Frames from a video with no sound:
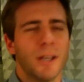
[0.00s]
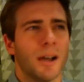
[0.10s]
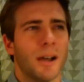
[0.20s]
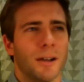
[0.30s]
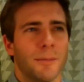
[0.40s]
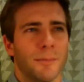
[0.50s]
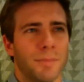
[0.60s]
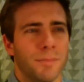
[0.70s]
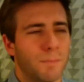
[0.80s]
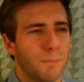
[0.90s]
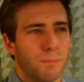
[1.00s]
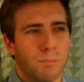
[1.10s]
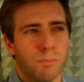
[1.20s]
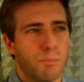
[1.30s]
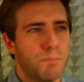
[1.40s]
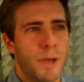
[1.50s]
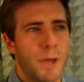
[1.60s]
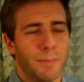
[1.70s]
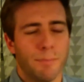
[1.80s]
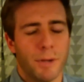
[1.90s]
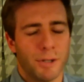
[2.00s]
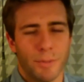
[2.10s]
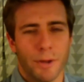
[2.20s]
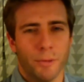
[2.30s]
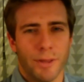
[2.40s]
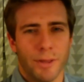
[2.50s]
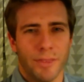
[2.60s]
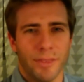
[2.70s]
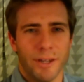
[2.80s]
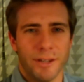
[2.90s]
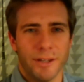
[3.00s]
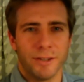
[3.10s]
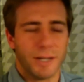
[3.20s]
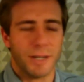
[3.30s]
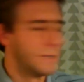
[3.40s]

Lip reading: at a much better rate than they did tonight.